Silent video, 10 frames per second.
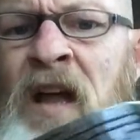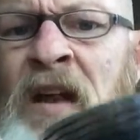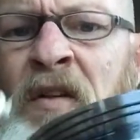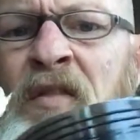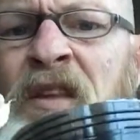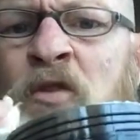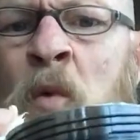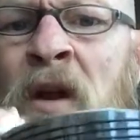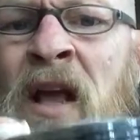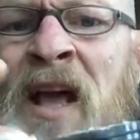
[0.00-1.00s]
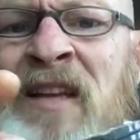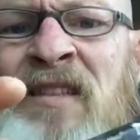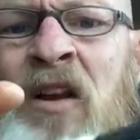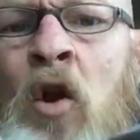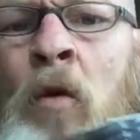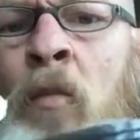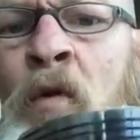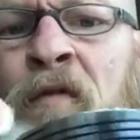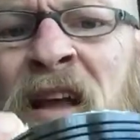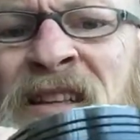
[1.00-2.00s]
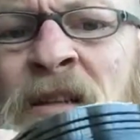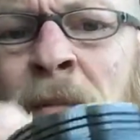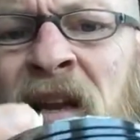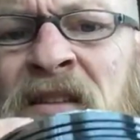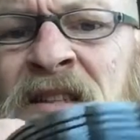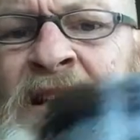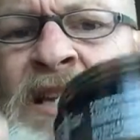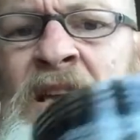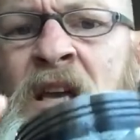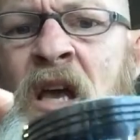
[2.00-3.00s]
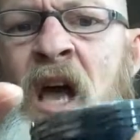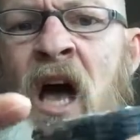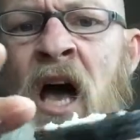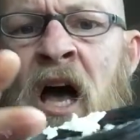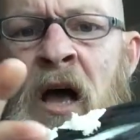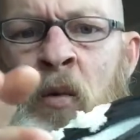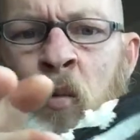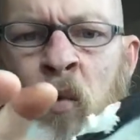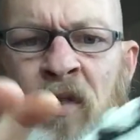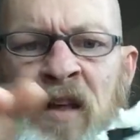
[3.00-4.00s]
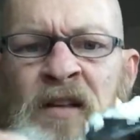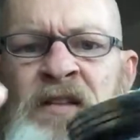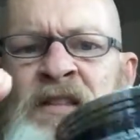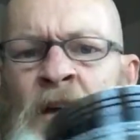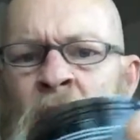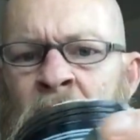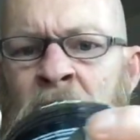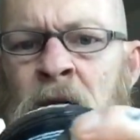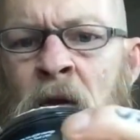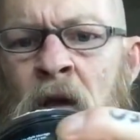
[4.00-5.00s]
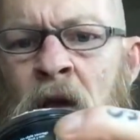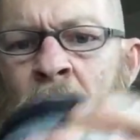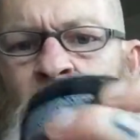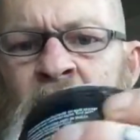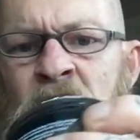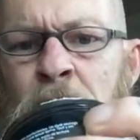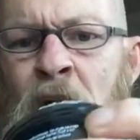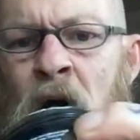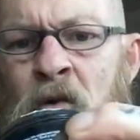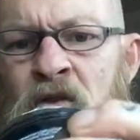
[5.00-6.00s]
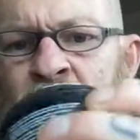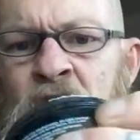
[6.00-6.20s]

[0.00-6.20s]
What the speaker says: And this one has a lot more flexibility within styling as opposed